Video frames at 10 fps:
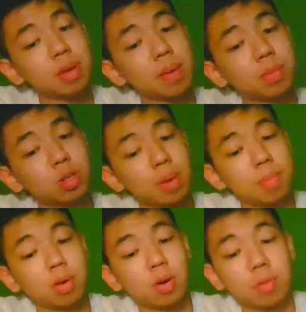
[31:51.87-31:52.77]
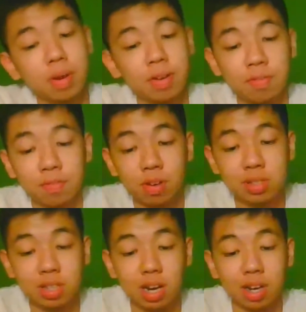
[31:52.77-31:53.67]
most memorable
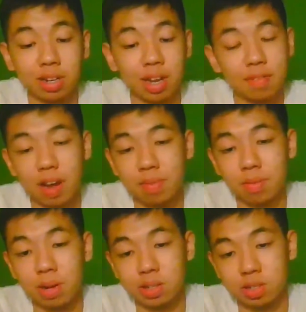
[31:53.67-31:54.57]
first con I've ever went